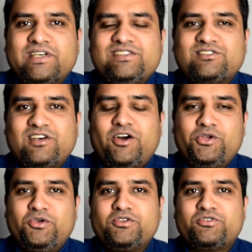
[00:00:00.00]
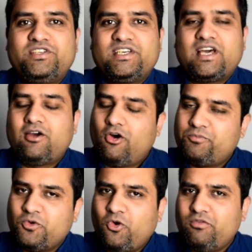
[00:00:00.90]
friends, how are you doing today? I hope
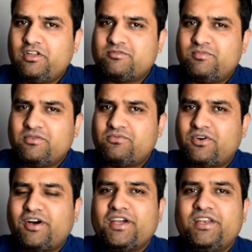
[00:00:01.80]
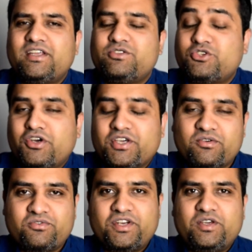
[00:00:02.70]
you all will be fine and enjoying
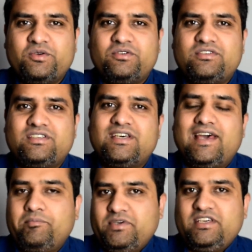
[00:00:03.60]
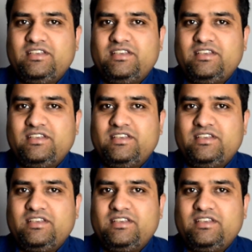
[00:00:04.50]
a very good, happy